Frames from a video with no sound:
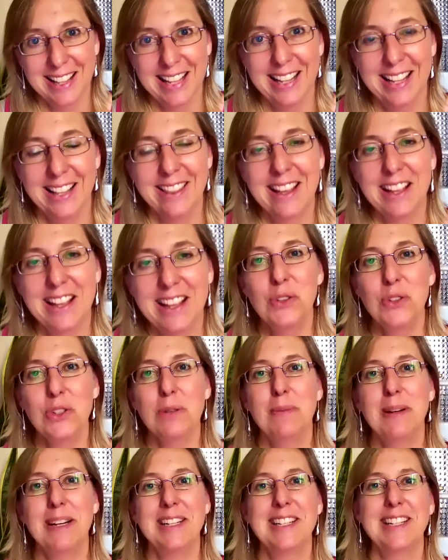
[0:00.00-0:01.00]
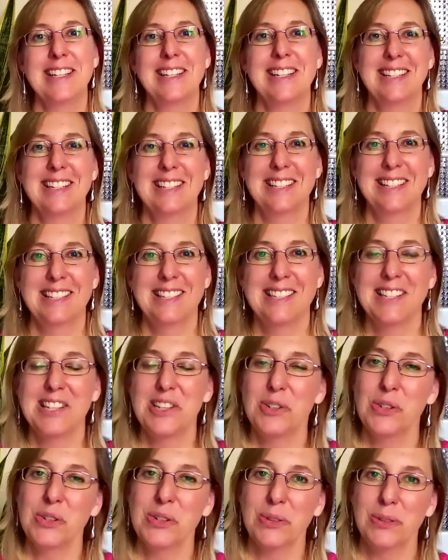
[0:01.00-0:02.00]
Thank you so much. See you
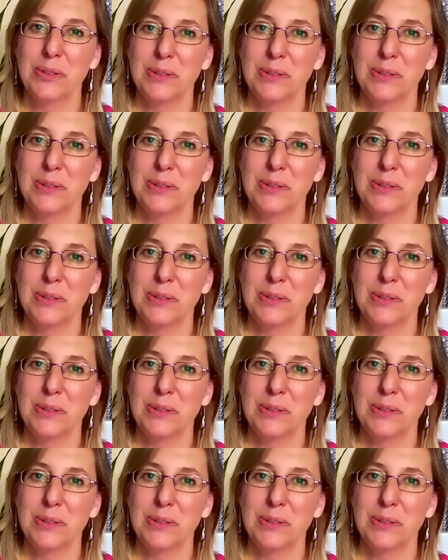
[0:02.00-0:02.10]
soon.